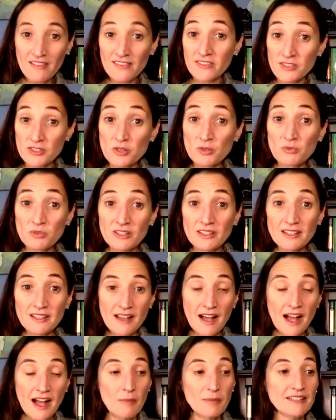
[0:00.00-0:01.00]
And these are really
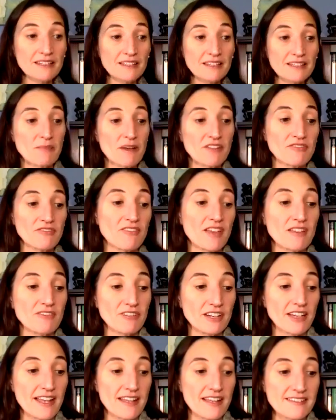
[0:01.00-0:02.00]
common, like my
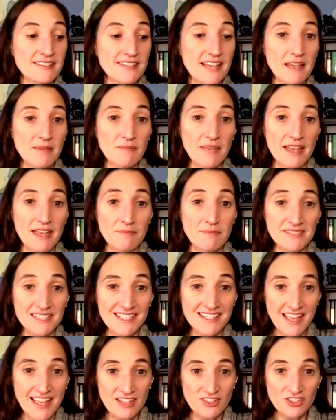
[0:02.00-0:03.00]
favorite enzyme, M
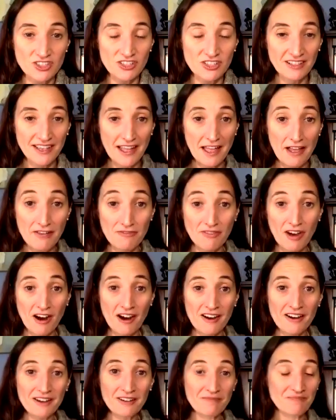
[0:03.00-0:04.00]
T H F
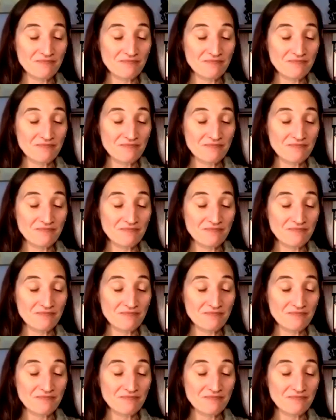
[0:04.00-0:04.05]
R.